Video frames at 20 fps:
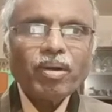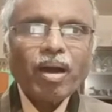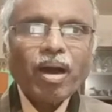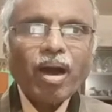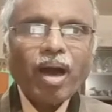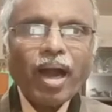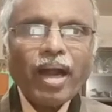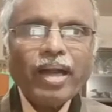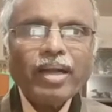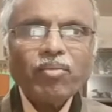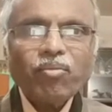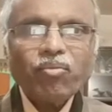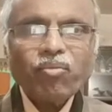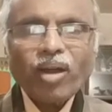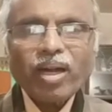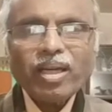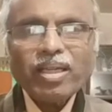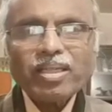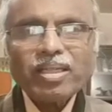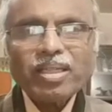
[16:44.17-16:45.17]
And
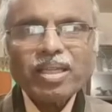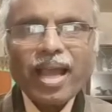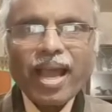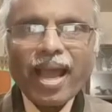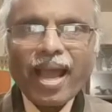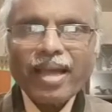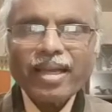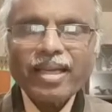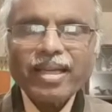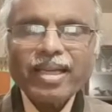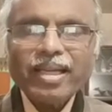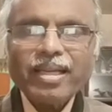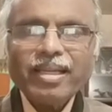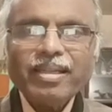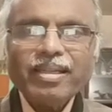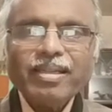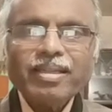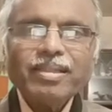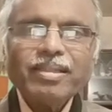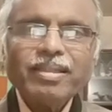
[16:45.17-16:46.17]
funds angle,
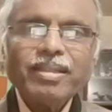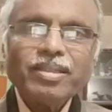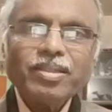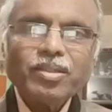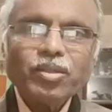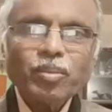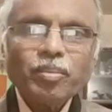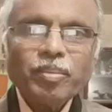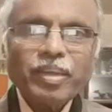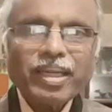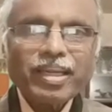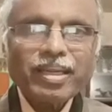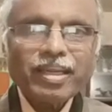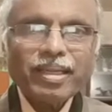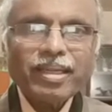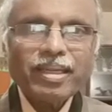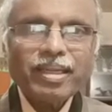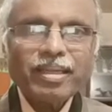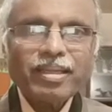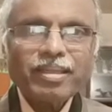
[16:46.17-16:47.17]
it should be
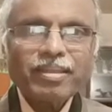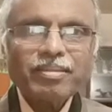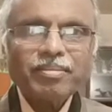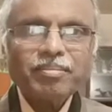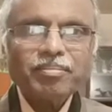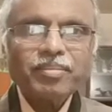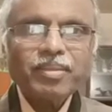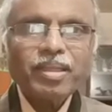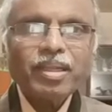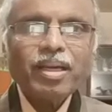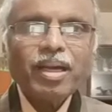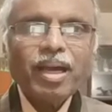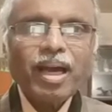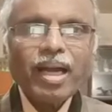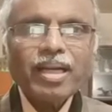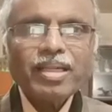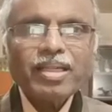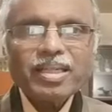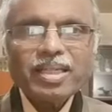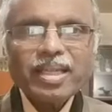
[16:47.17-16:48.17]
clear.
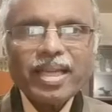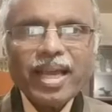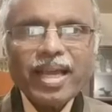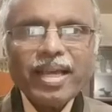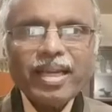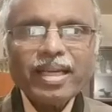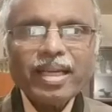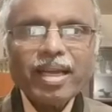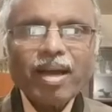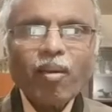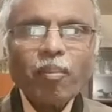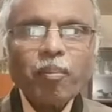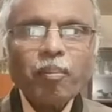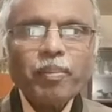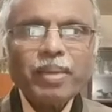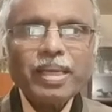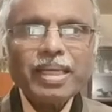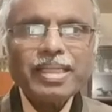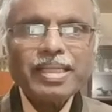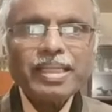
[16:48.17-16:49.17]
And sharing of
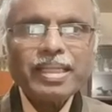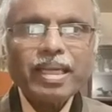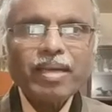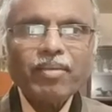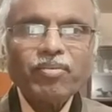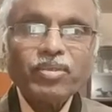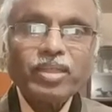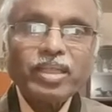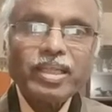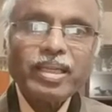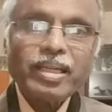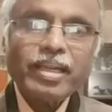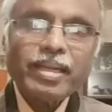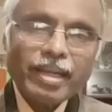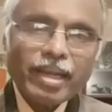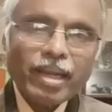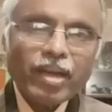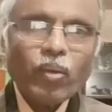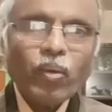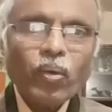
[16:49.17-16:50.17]
PCFC
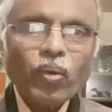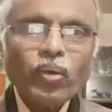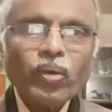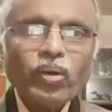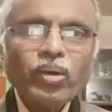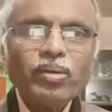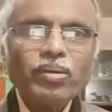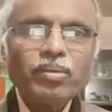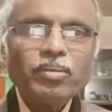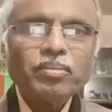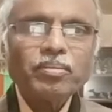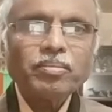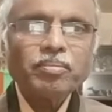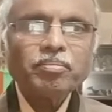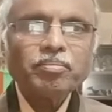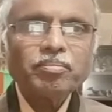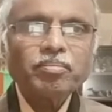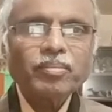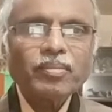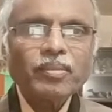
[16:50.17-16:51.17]
allowed.
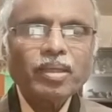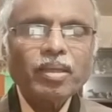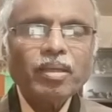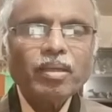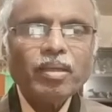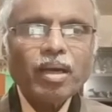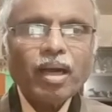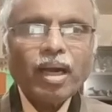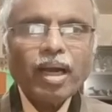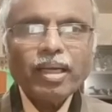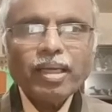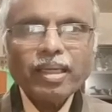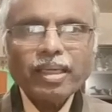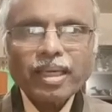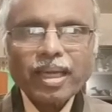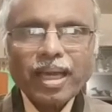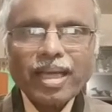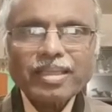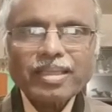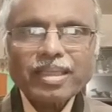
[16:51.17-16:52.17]
And
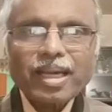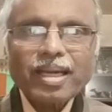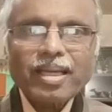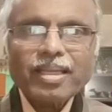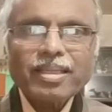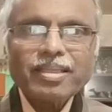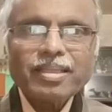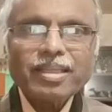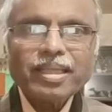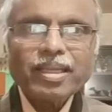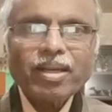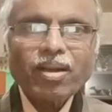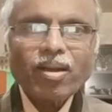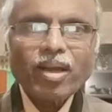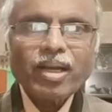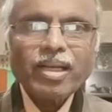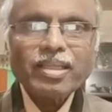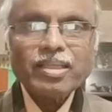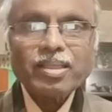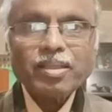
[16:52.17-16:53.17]
cross currency
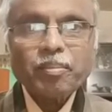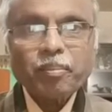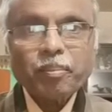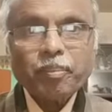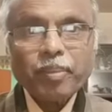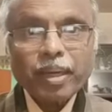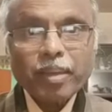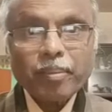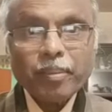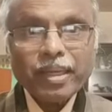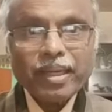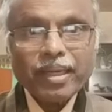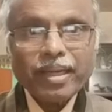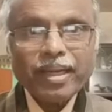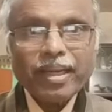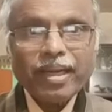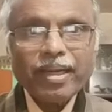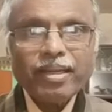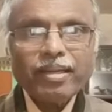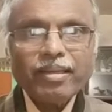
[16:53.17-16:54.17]
drawals
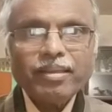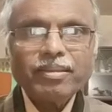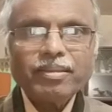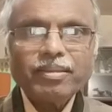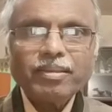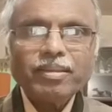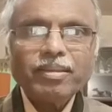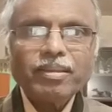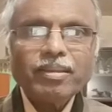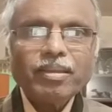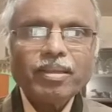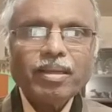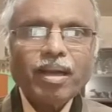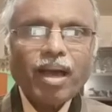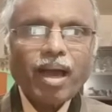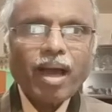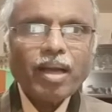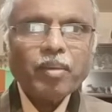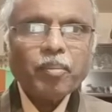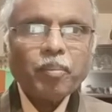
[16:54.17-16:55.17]
permitted.
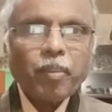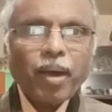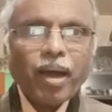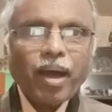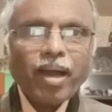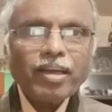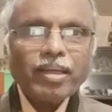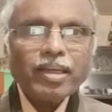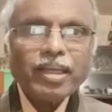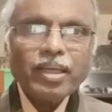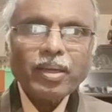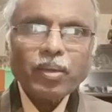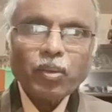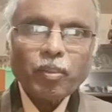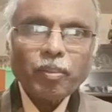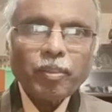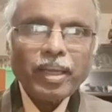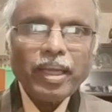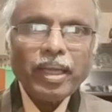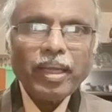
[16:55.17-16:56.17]
And partly
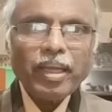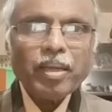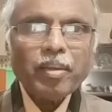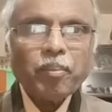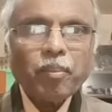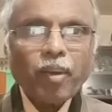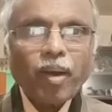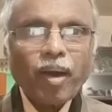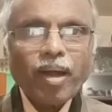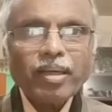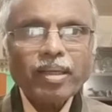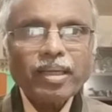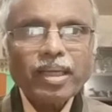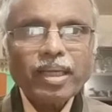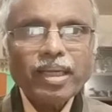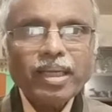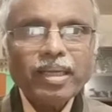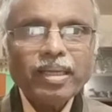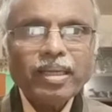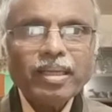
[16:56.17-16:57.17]
rupee,
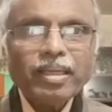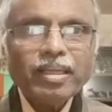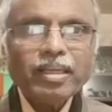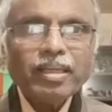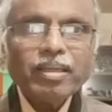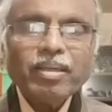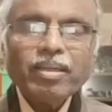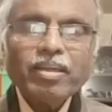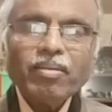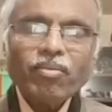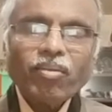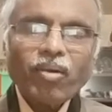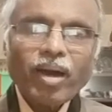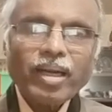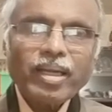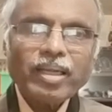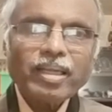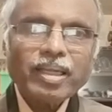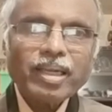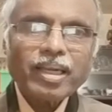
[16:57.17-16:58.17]
partly
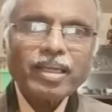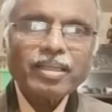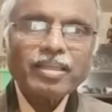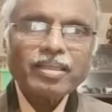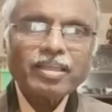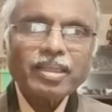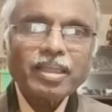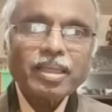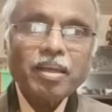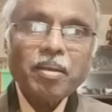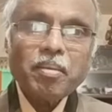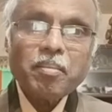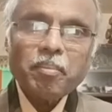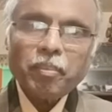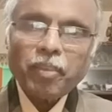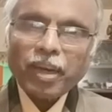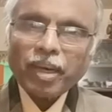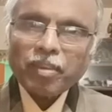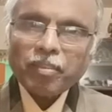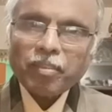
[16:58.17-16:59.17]
foreign currency
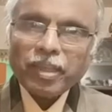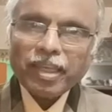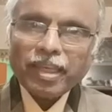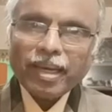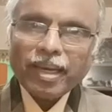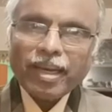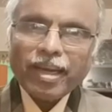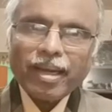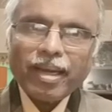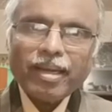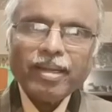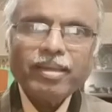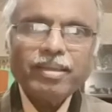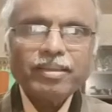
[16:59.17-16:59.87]
permitted.